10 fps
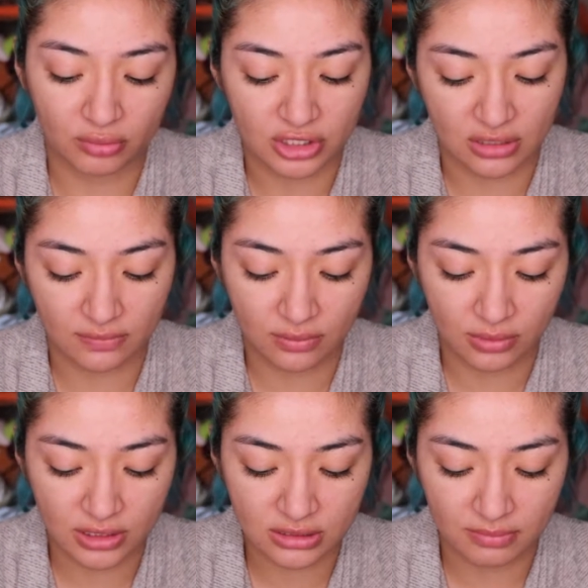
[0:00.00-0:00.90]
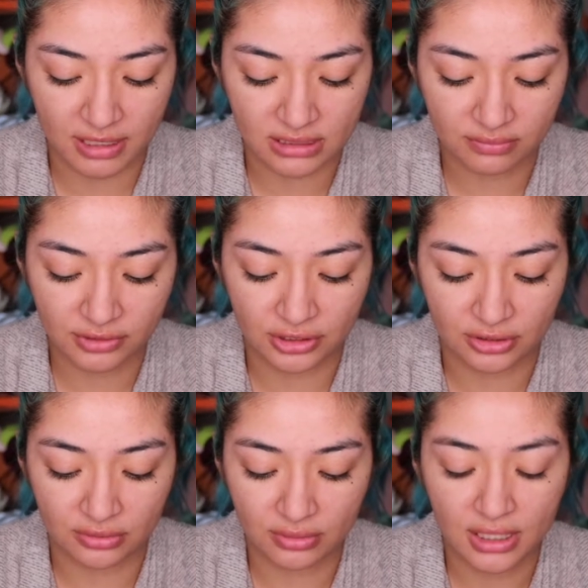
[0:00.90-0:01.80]
whichever works best for
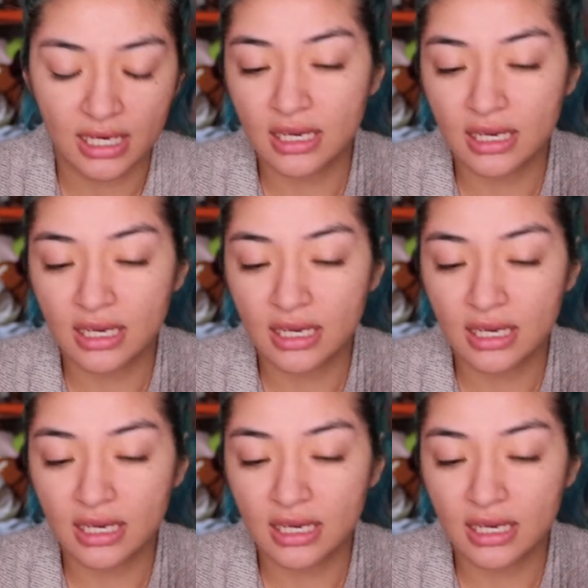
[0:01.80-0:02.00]
you.